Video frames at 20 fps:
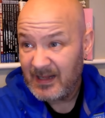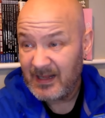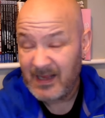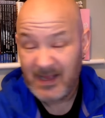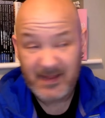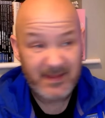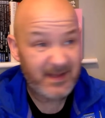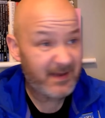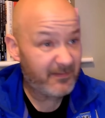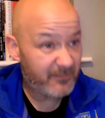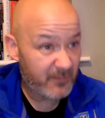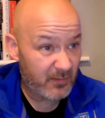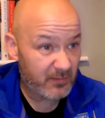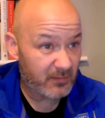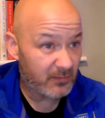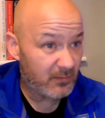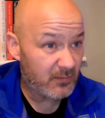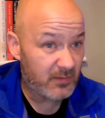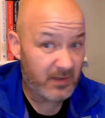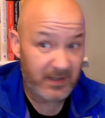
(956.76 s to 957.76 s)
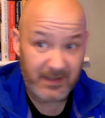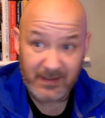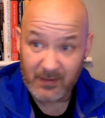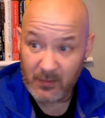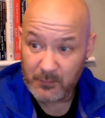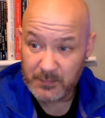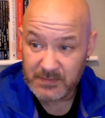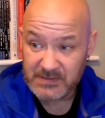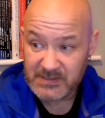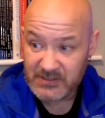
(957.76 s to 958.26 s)
and they've got to look at the
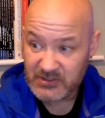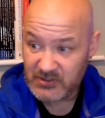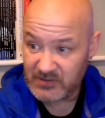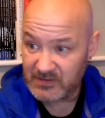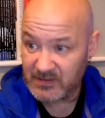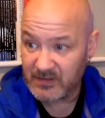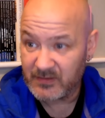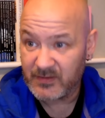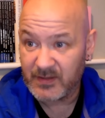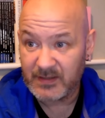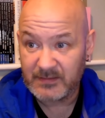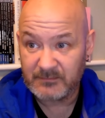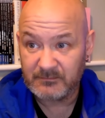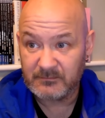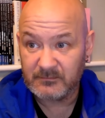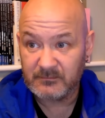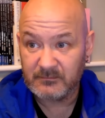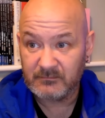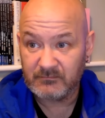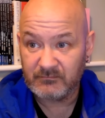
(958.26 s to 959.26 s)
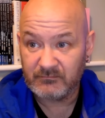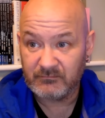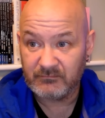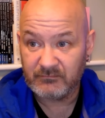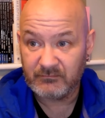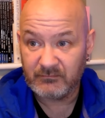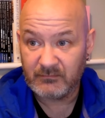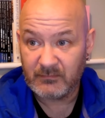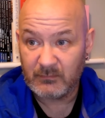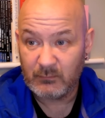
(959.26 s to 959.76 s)
opposition and think,
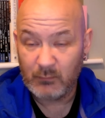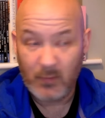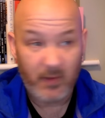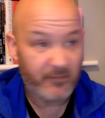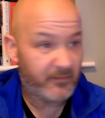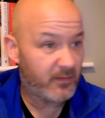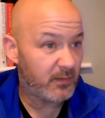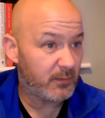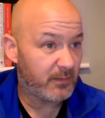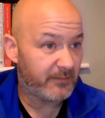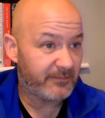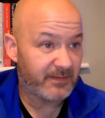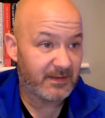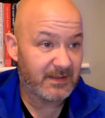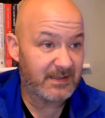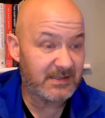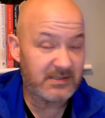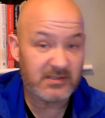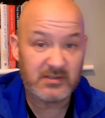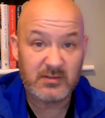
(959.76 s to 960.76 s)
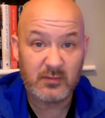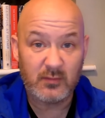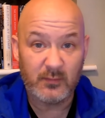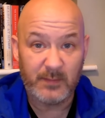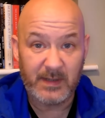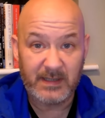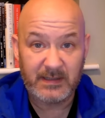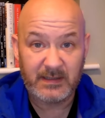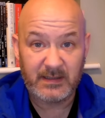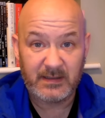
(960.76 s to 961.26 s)
well, I've got to have at least two,
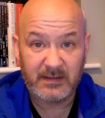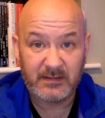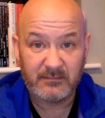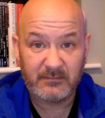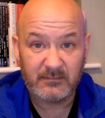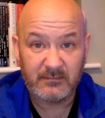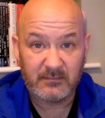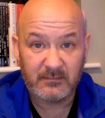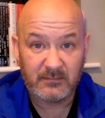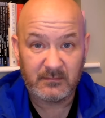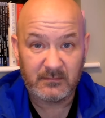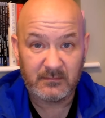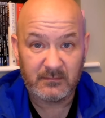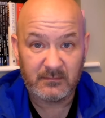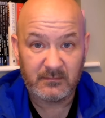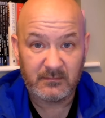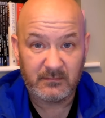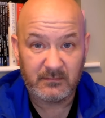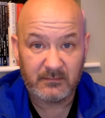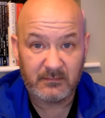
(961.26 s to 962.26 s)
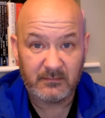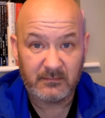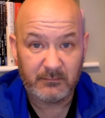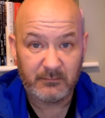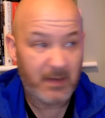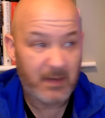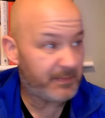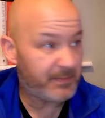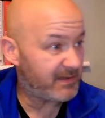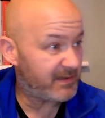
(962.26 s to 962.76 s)
but
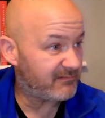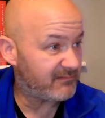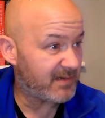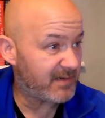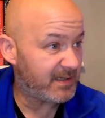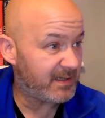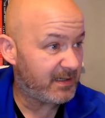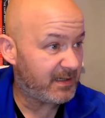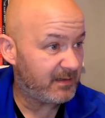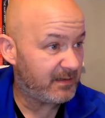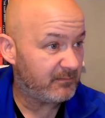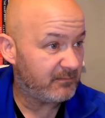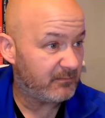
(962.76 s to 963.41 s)
maybe three,